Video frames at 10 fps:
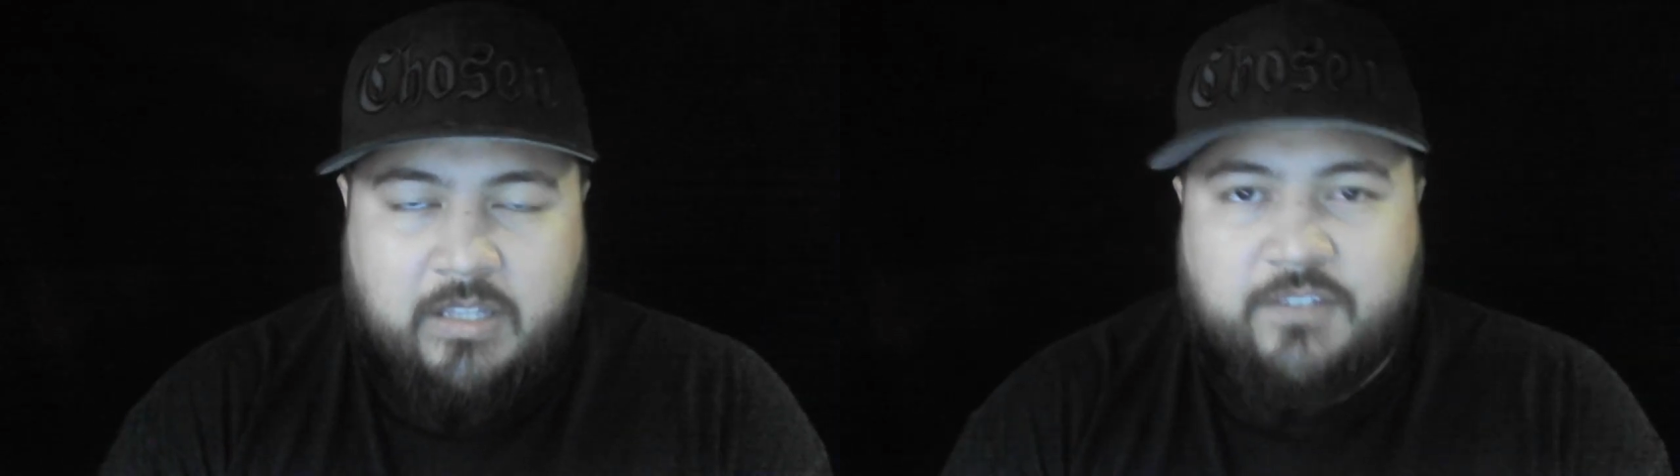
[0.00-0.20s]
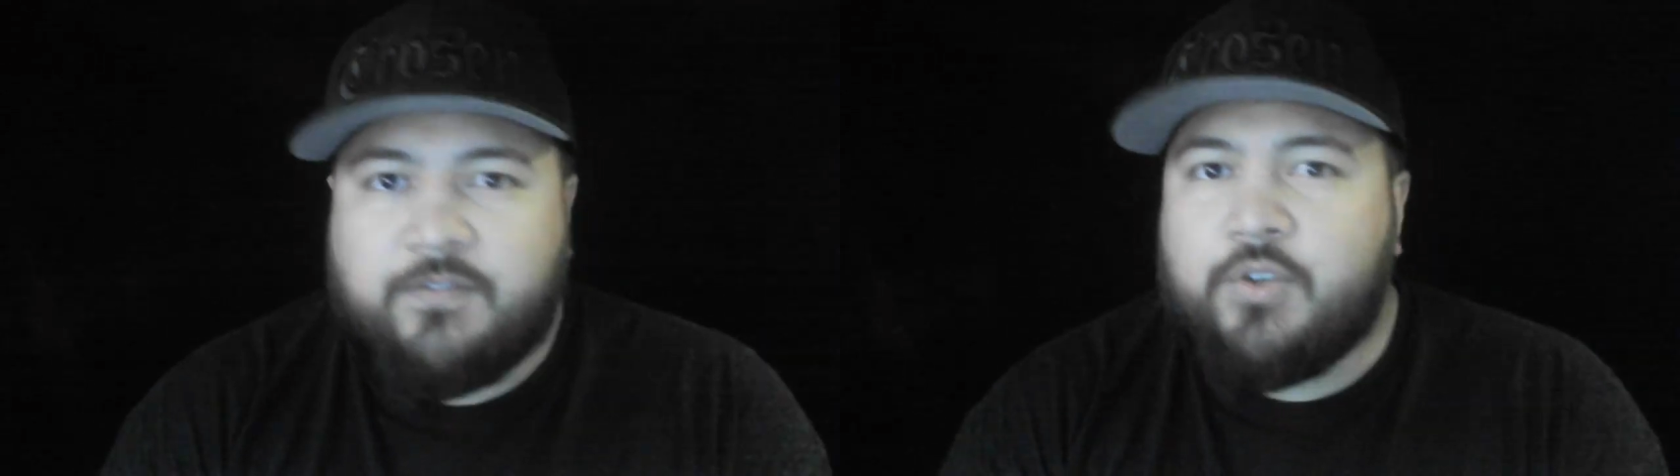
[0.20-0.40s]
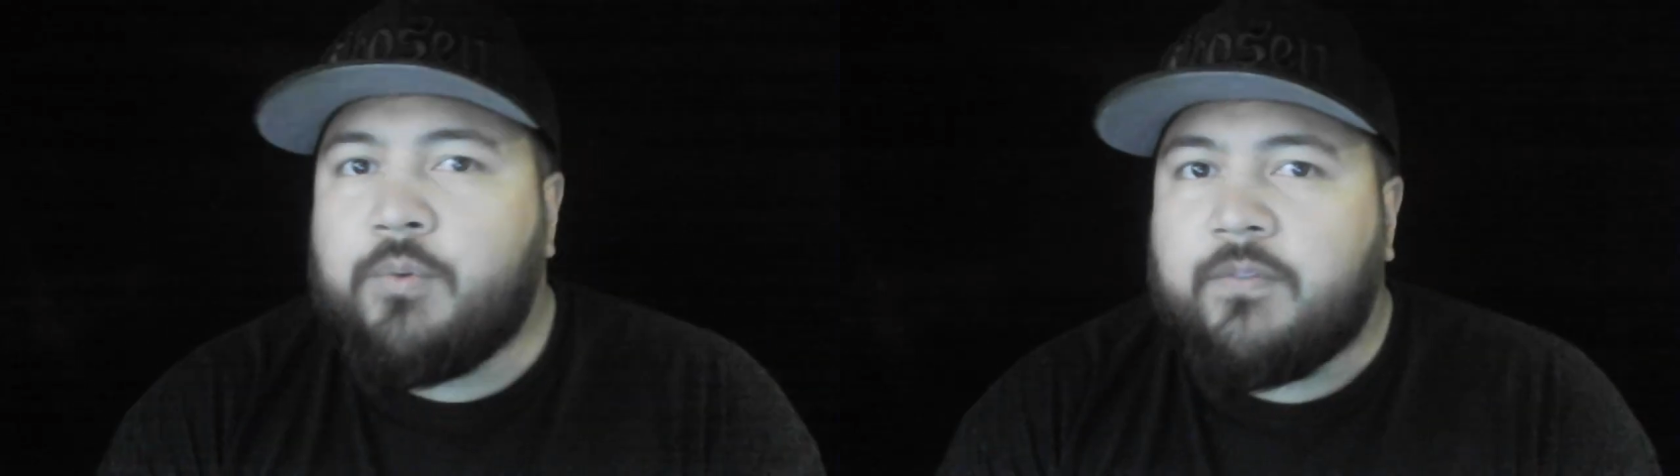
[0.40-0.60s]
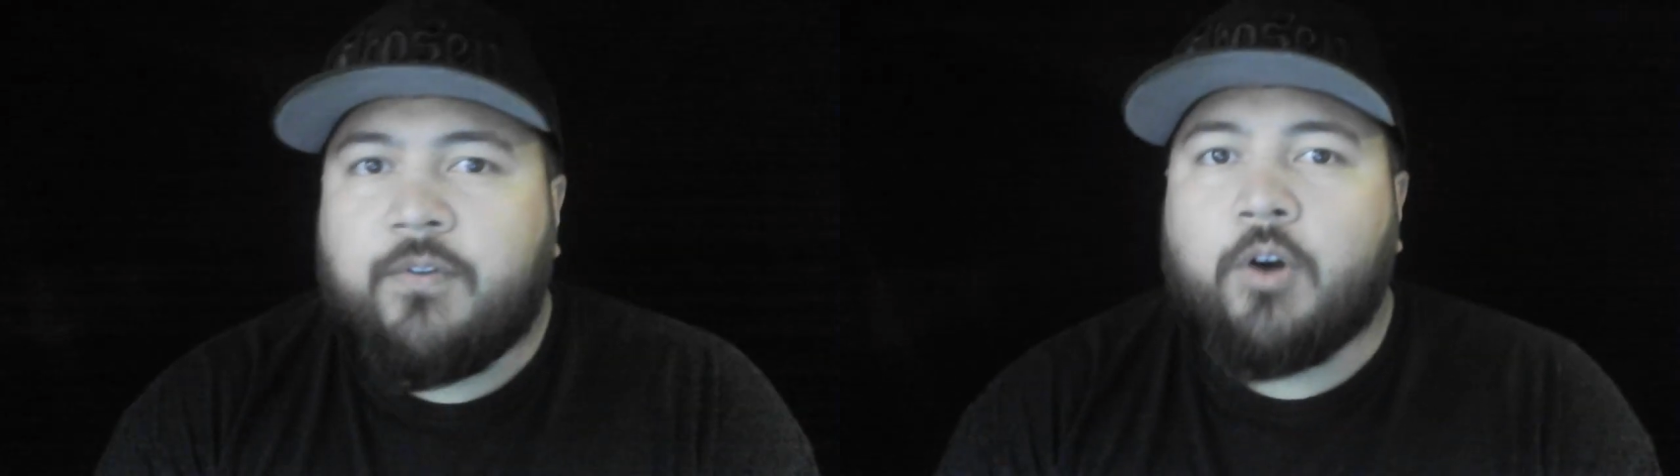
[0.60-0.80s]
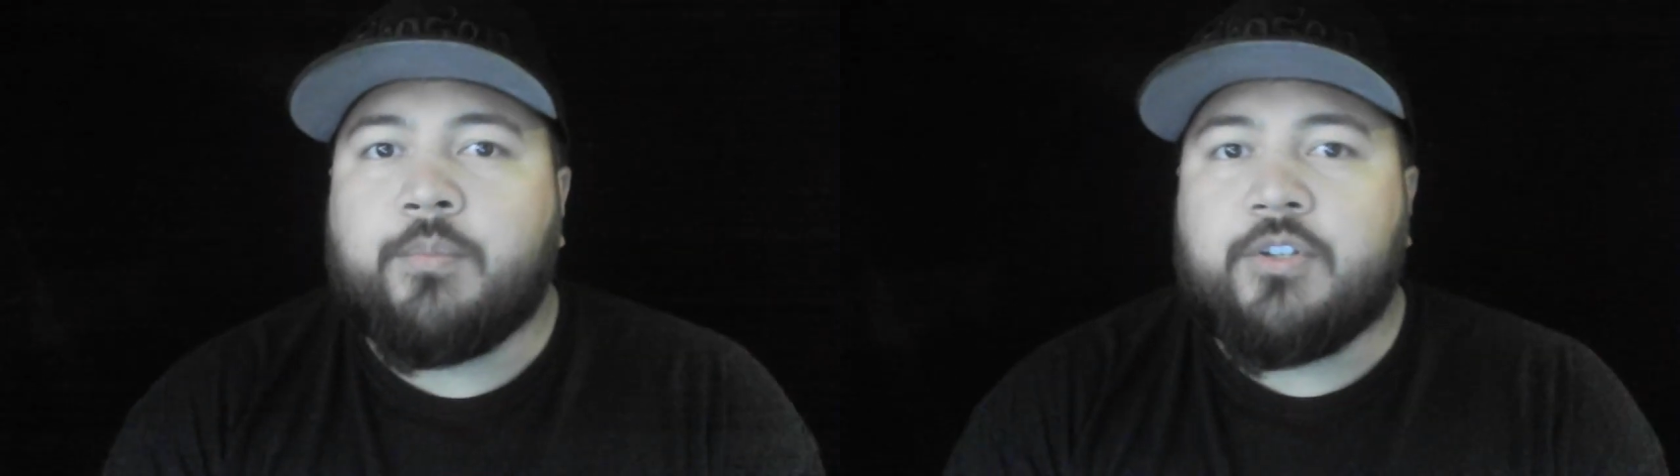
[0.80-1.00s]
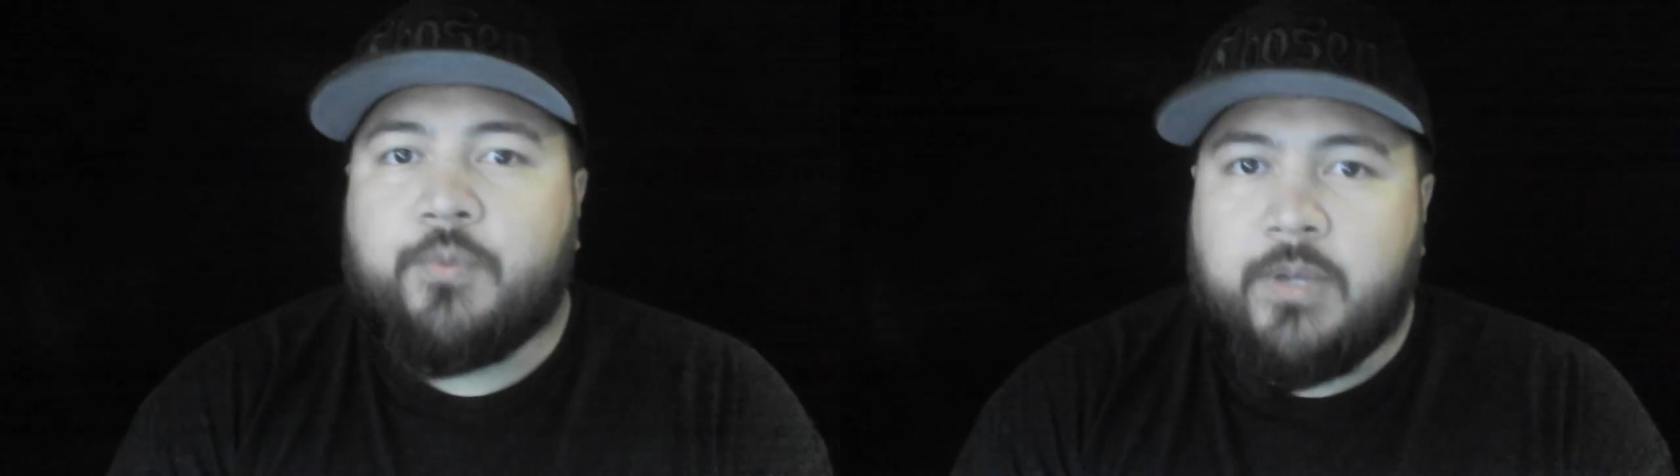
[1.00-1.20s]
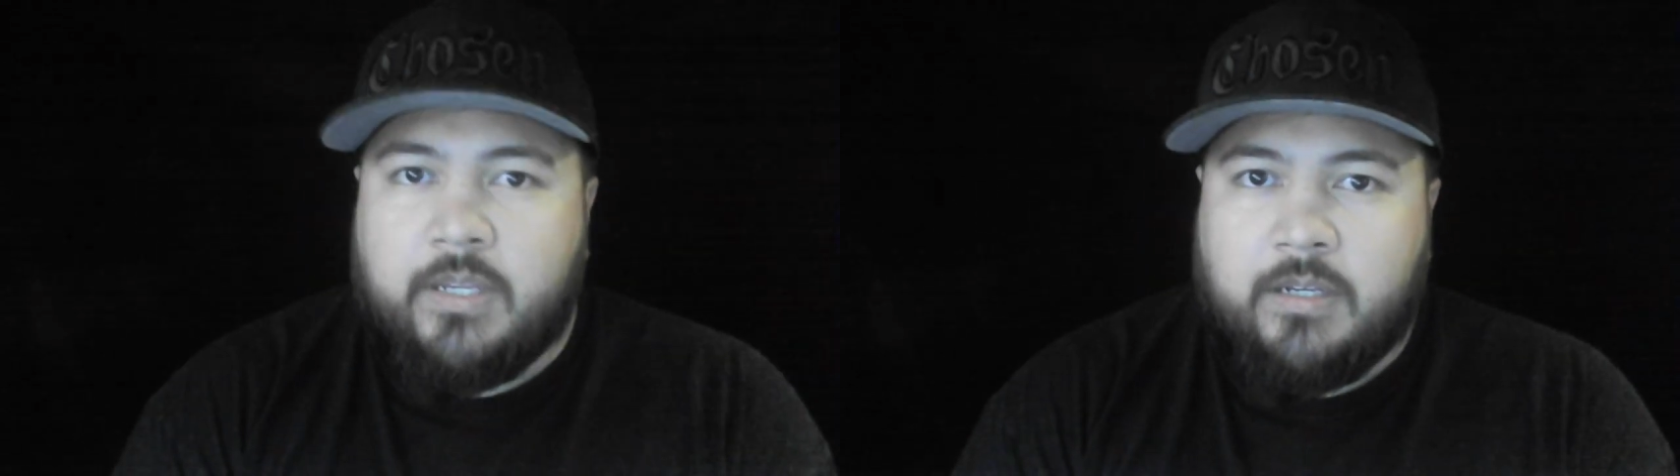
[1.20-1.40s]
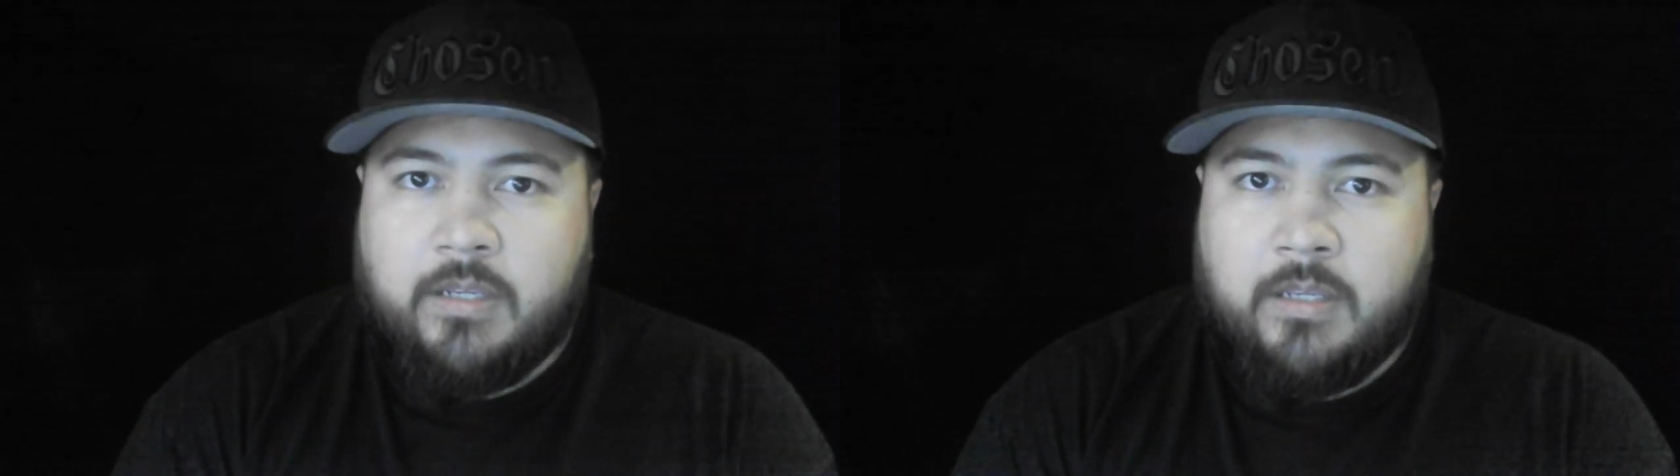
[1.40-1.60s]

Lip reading: It's few and far between.